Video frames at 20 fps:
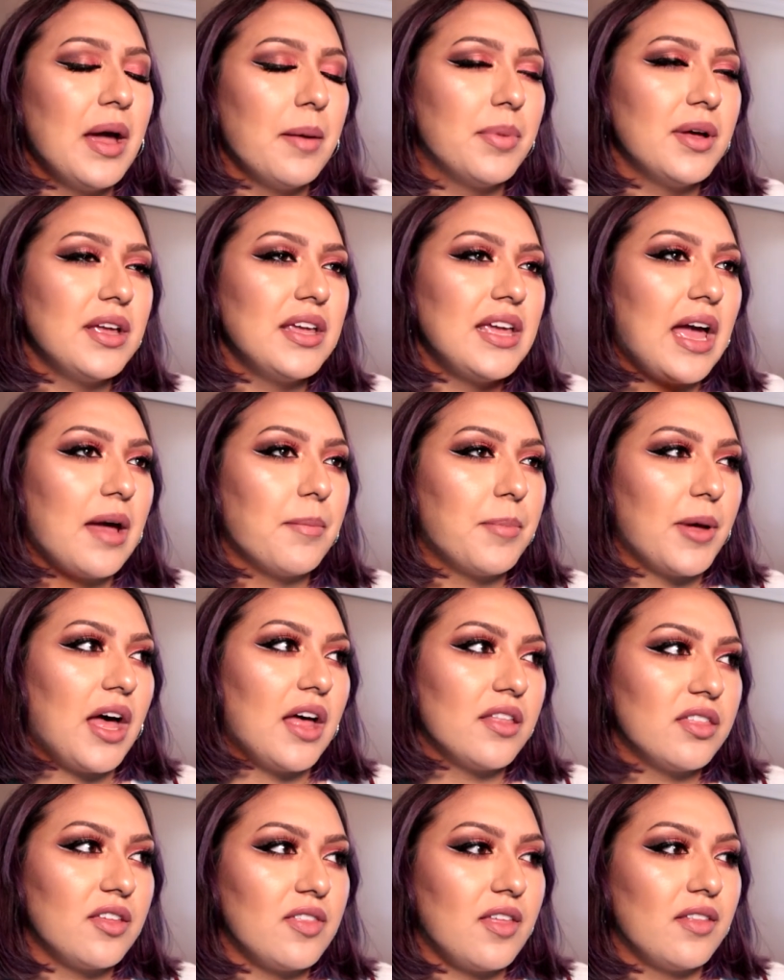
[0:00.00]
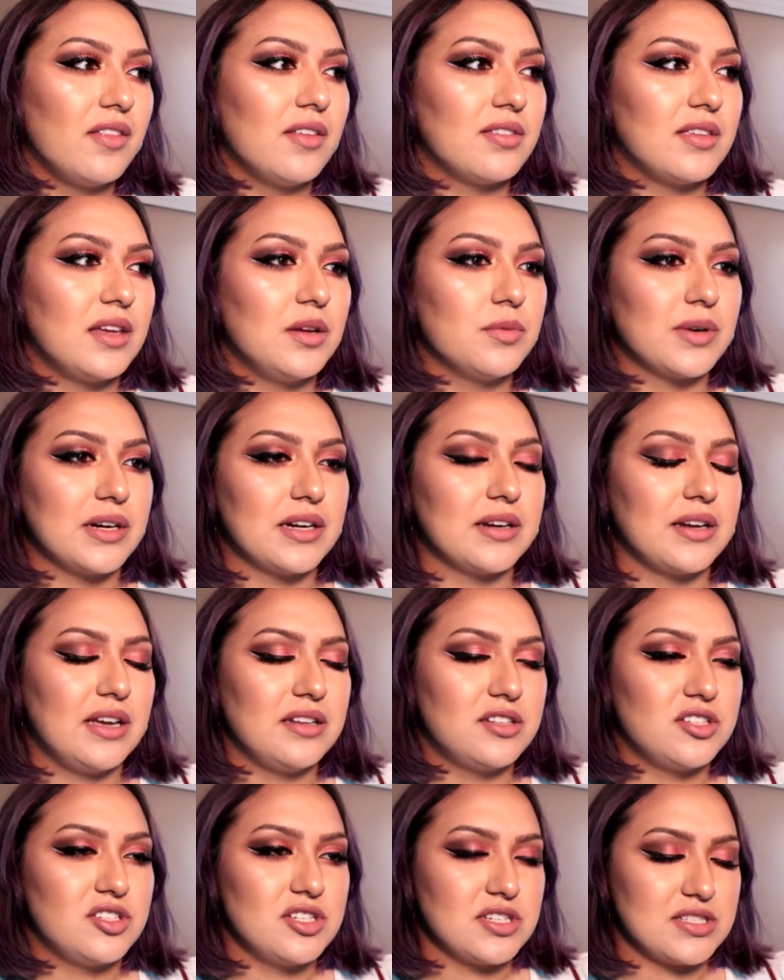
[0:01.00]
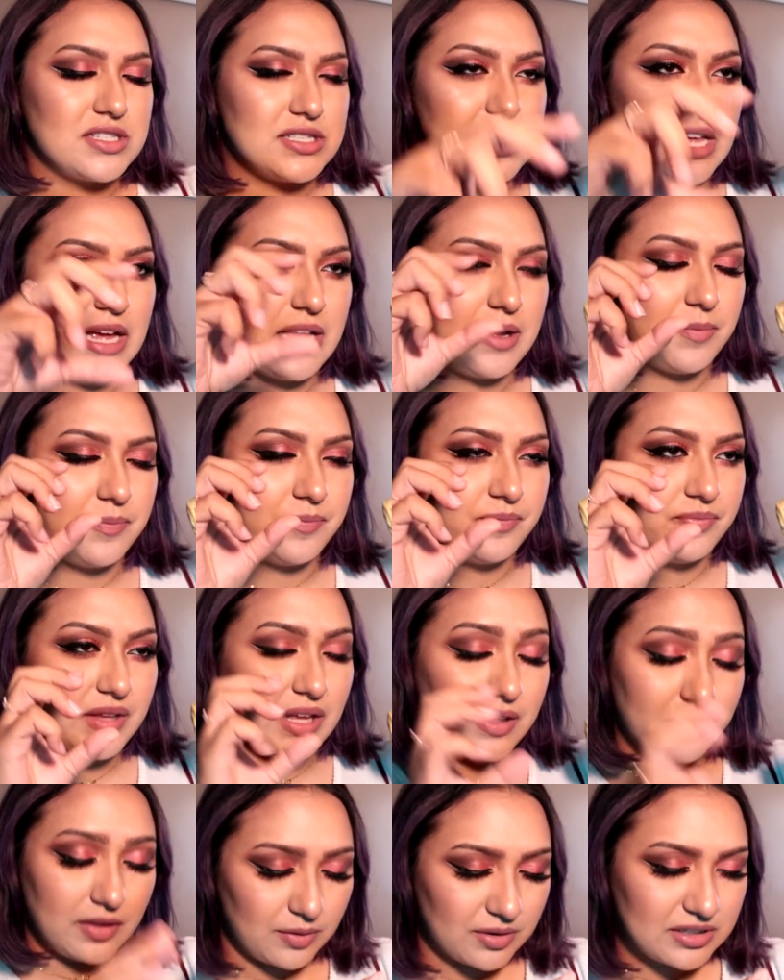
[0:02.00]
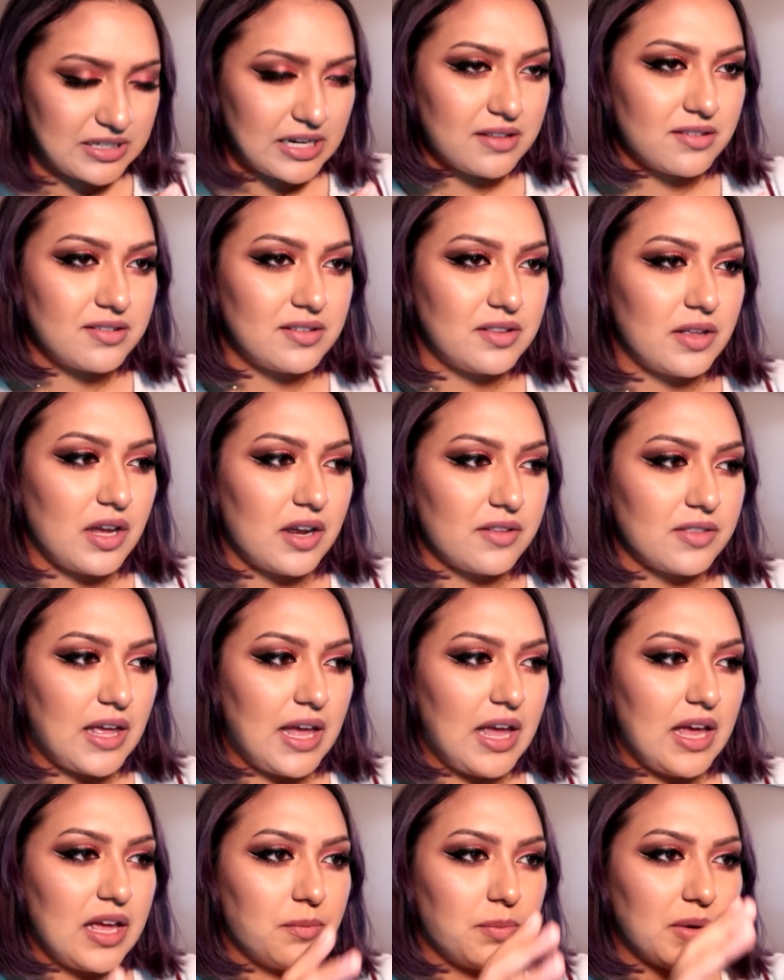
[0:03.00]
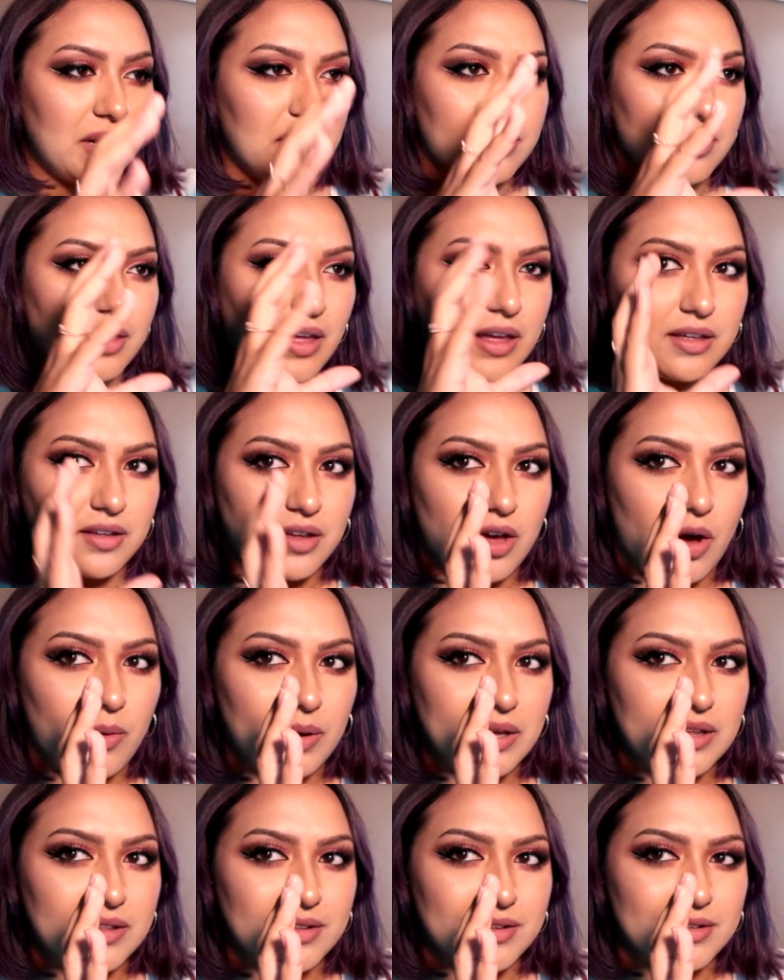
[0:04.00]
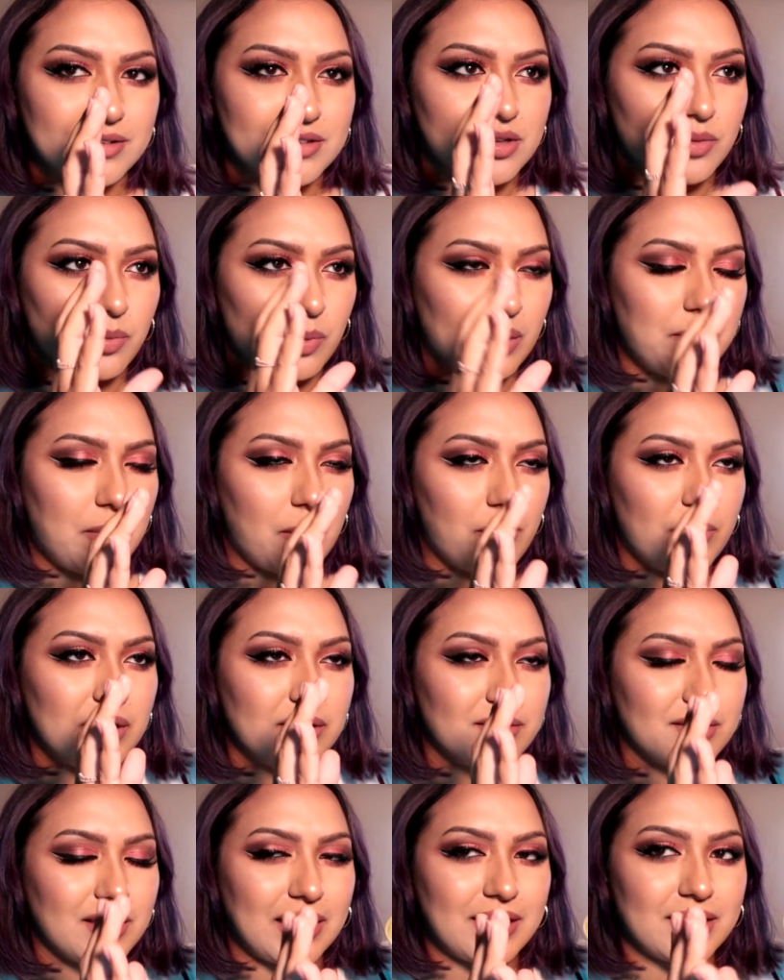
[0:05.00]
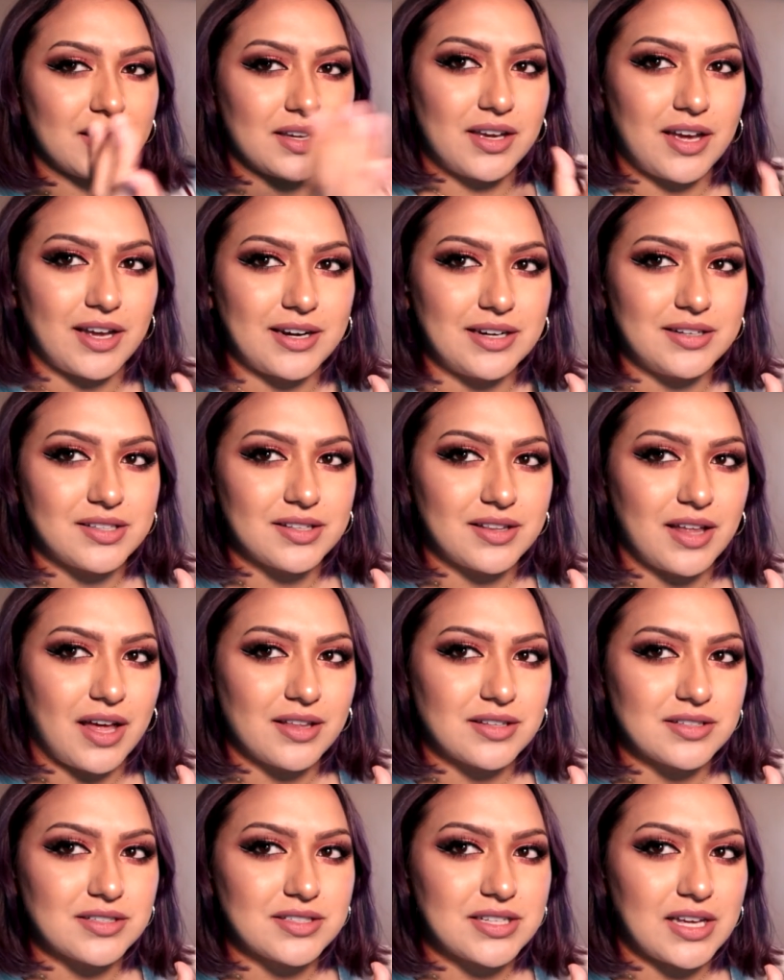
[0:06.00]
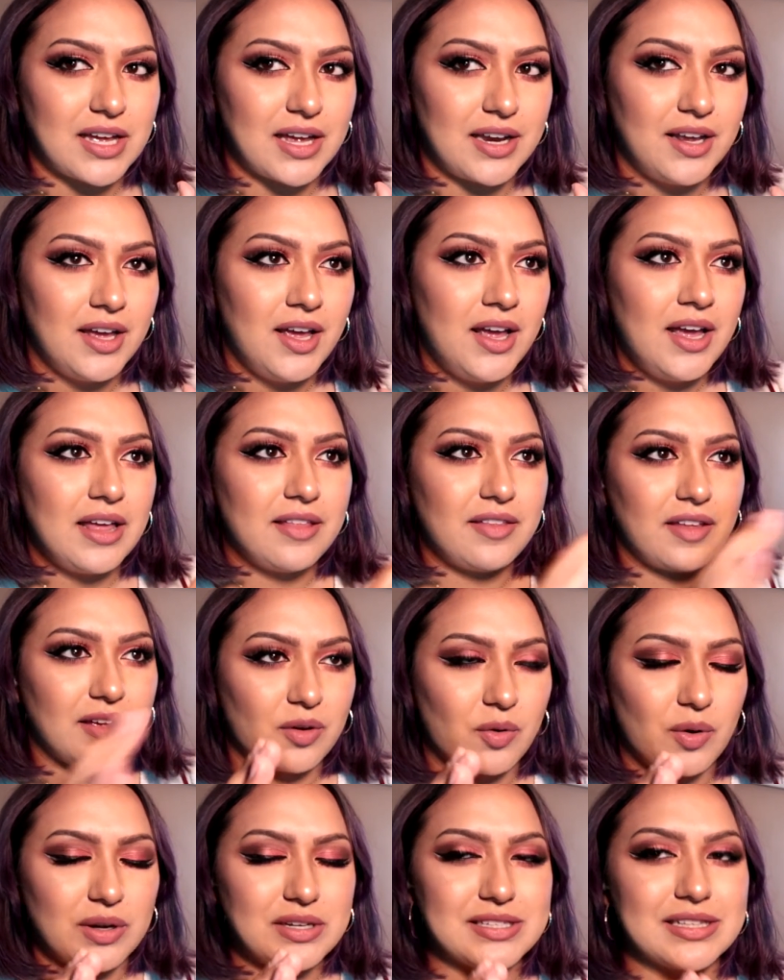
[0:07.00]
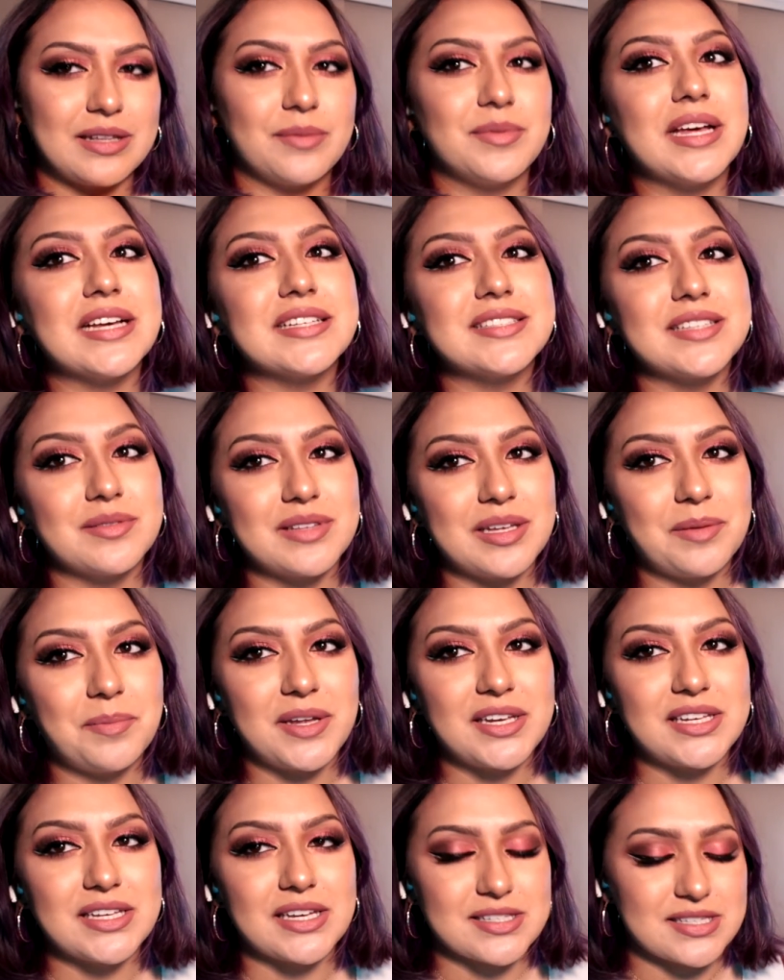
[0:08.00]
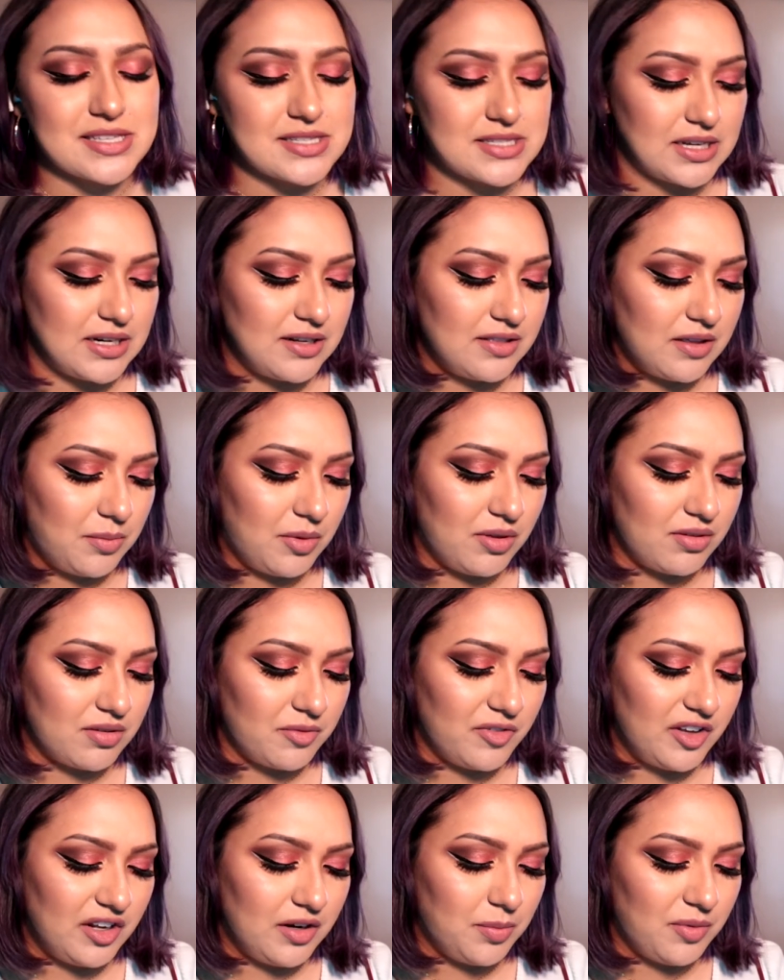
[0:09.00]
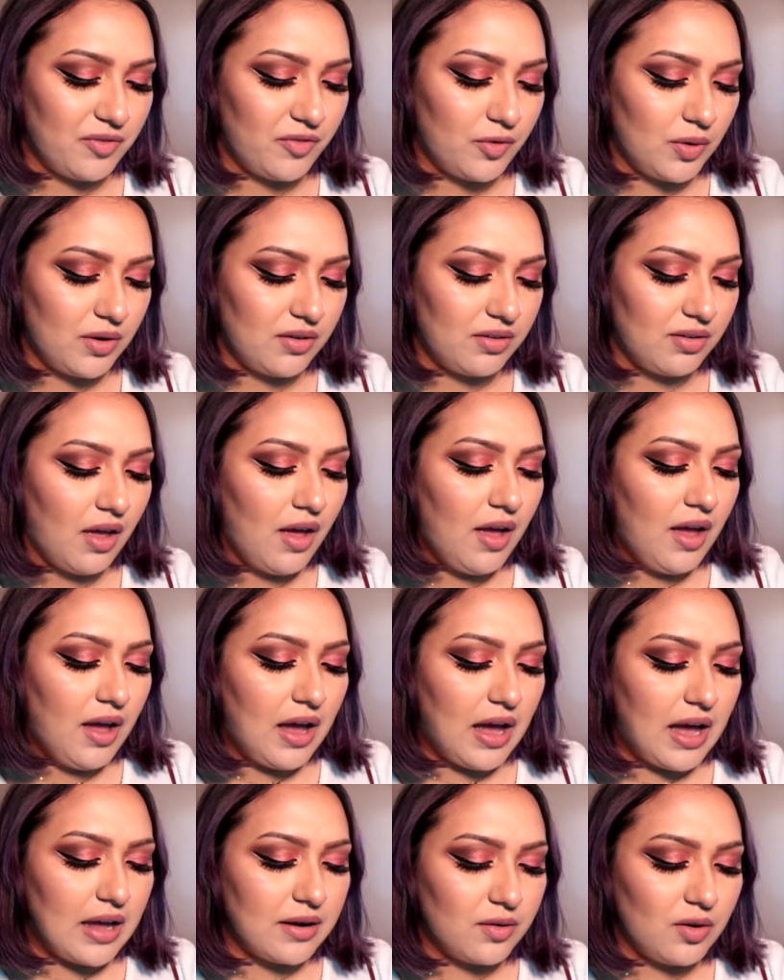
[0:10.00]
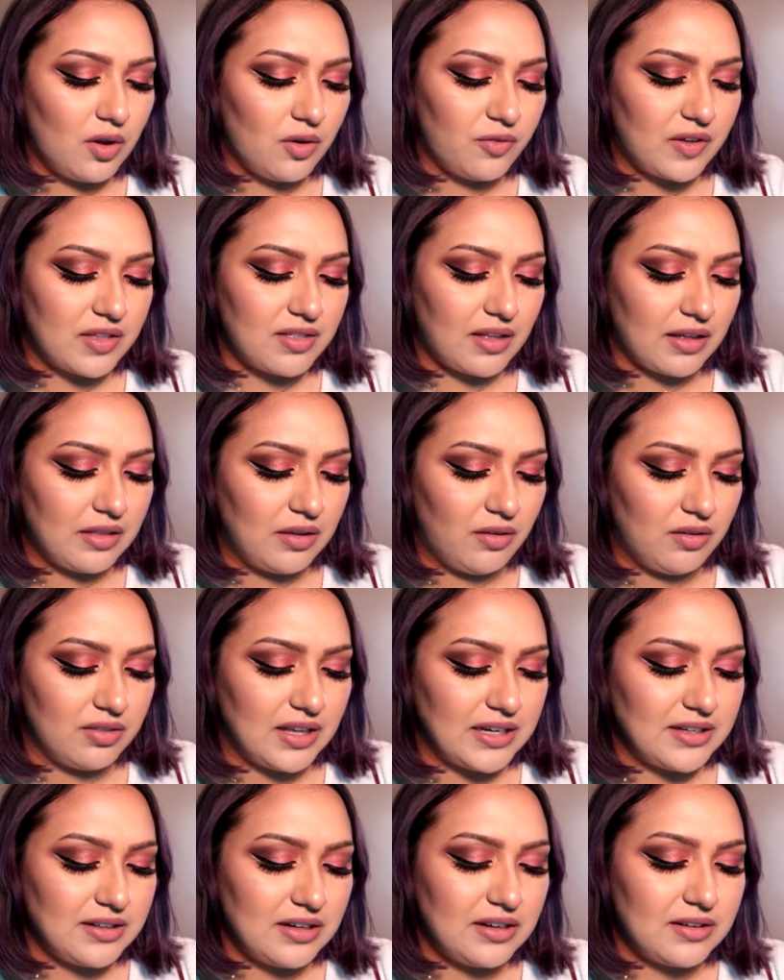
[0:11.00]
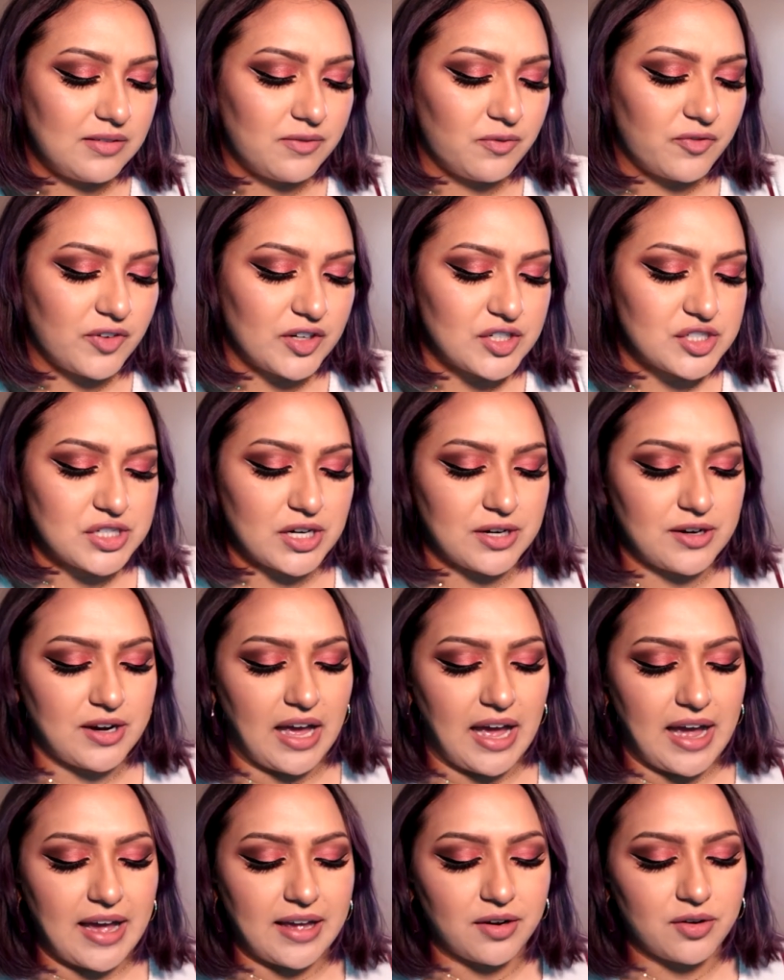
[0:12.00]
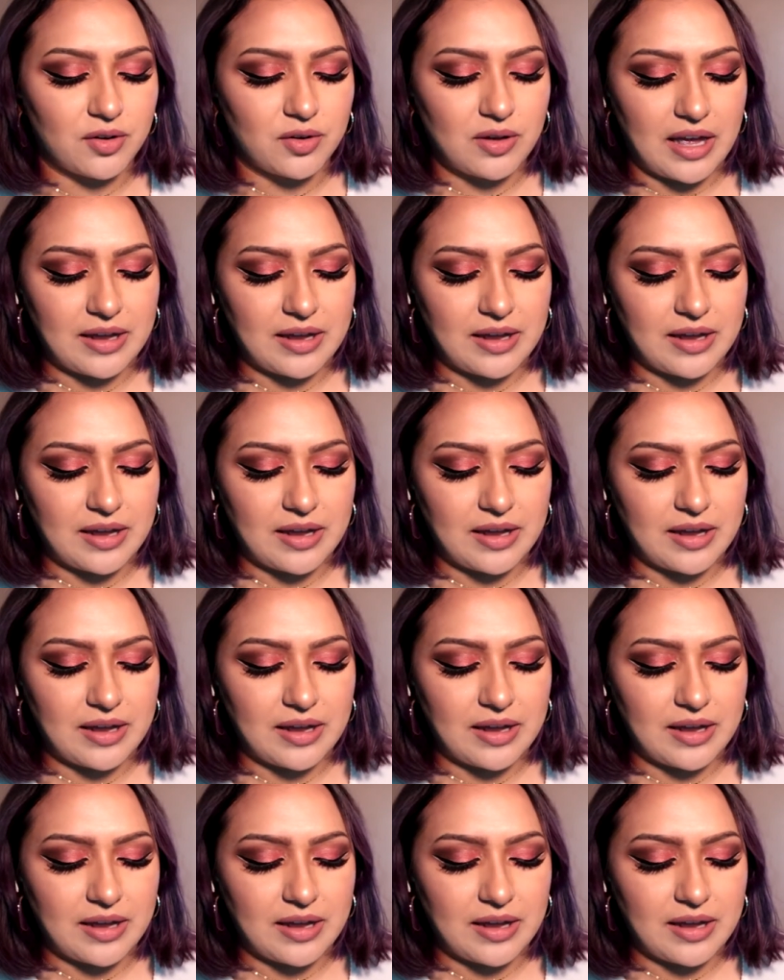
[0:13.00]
But yeah, but other than the scene where it's just them and they were dancing there at the end, but it's like going to one member and it's like cutting to the other side and then going to them. That's something BTS has done in their music video before. Is I don't know if exactly they did it for sure in Idol.